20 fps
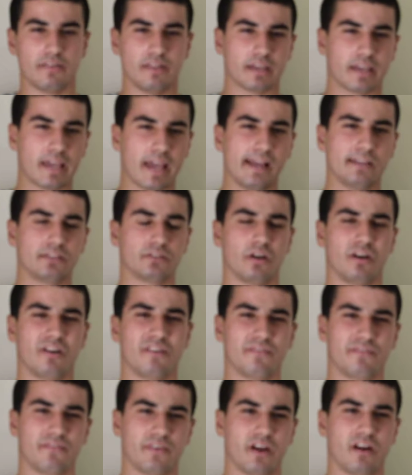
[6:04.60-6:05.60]
case
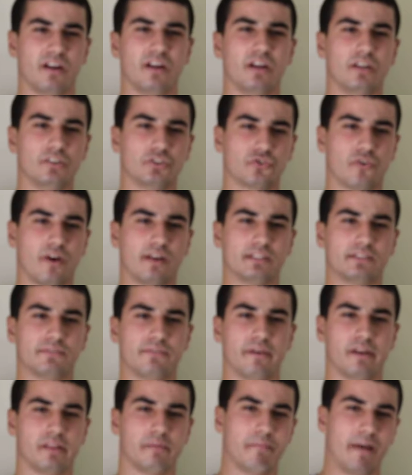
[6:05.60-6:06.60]
of
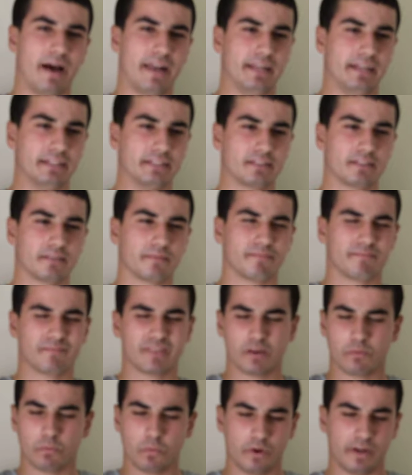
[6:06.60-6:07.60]
transferred malice.
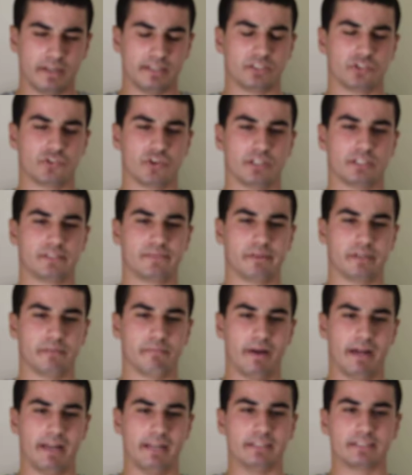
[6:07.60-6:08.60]
What is transferred
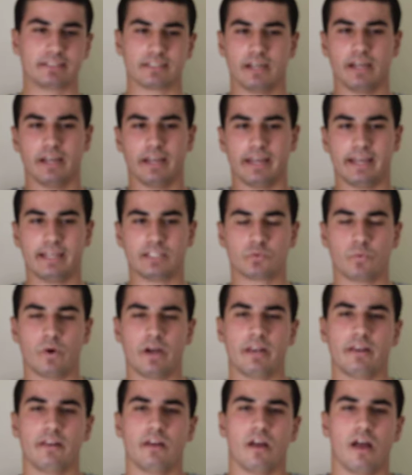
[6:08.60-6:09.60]
malice? It's
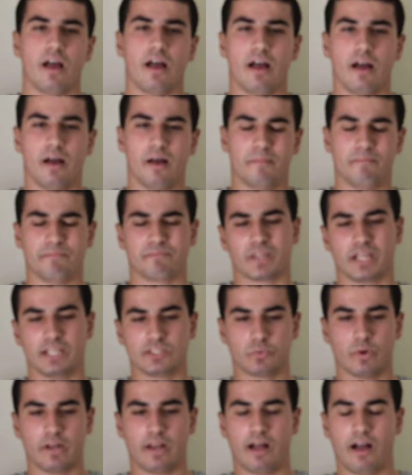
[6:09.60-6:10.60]
when
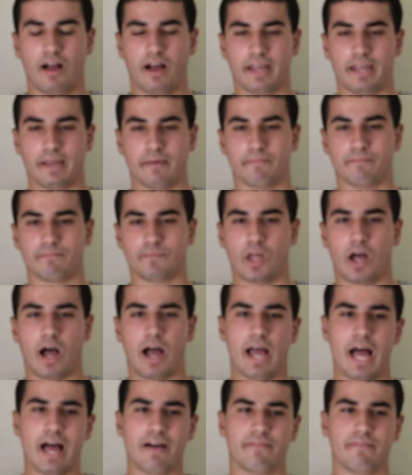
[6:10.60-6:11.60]
I
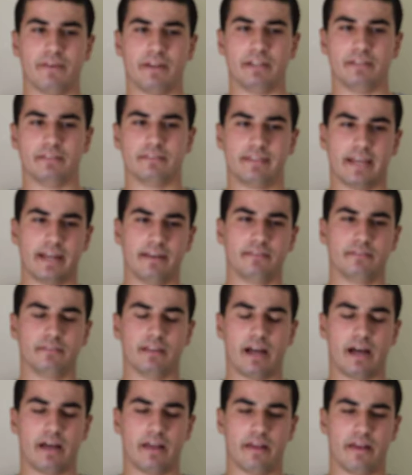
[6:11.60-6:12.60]
have an intent.
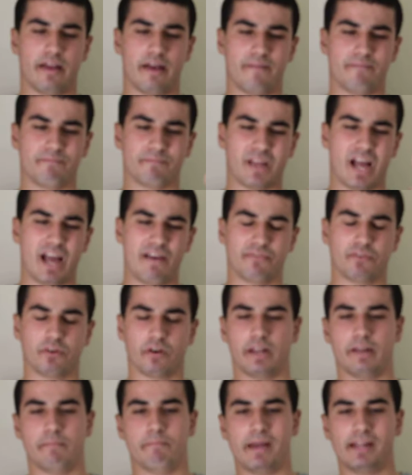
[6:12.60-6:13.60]
I've
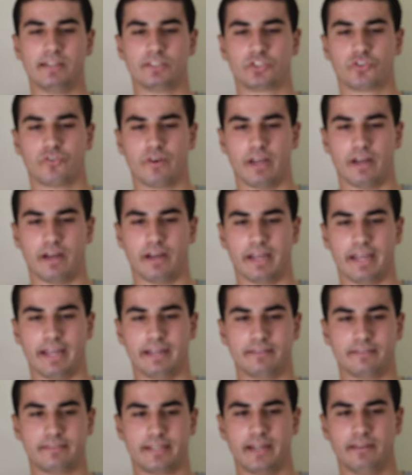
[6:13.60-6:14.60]
got a mens rea
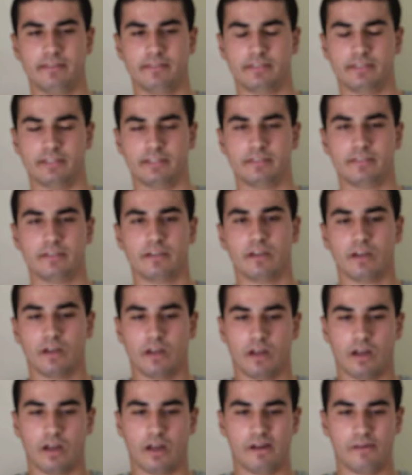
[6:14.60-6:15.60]
intended
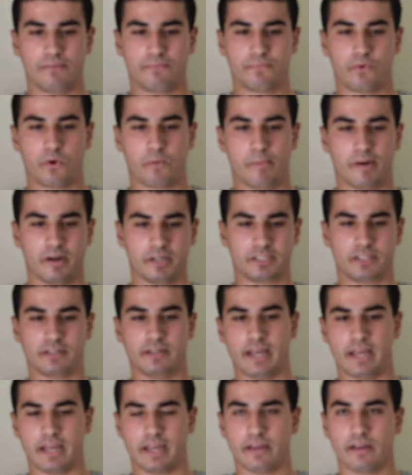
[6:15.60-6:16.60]
for person
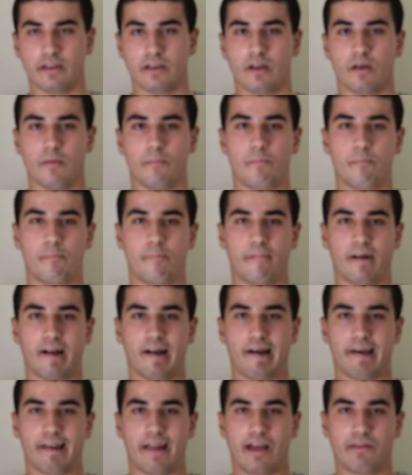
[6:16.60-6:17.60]
A,
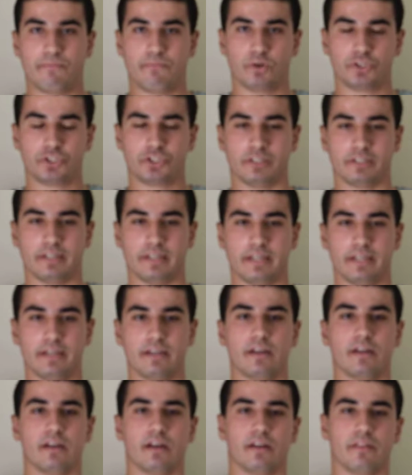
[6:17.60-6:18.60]
but unfortunately
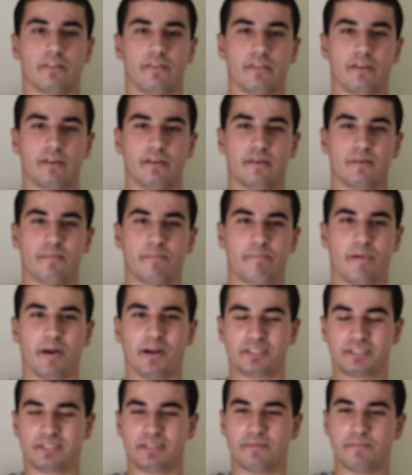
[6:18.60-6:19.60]
the
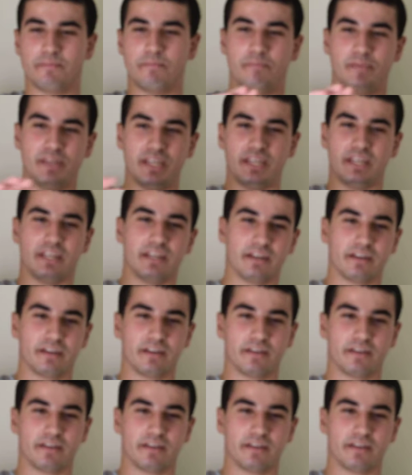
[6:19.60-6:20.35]
person B